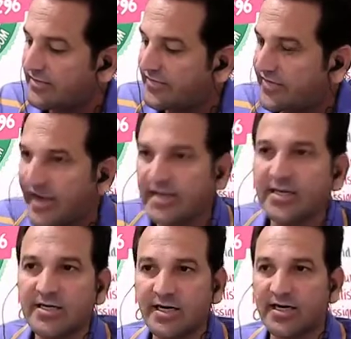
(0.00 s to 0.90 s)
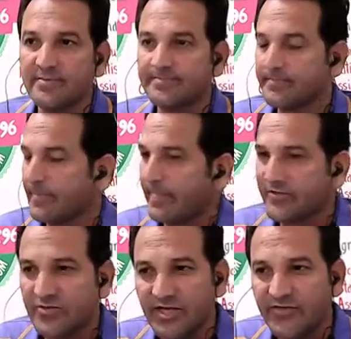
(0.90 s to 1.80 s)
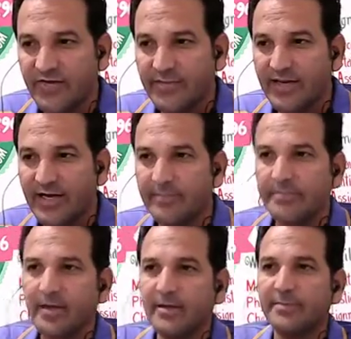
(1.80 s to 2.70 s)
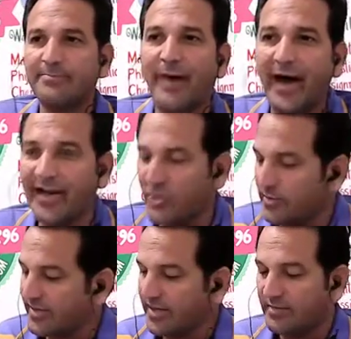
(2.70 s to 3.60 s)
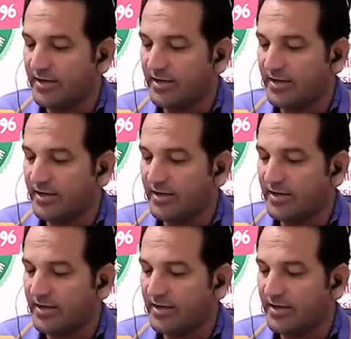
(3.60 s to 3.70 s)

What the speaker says: second term. So this will become binomial.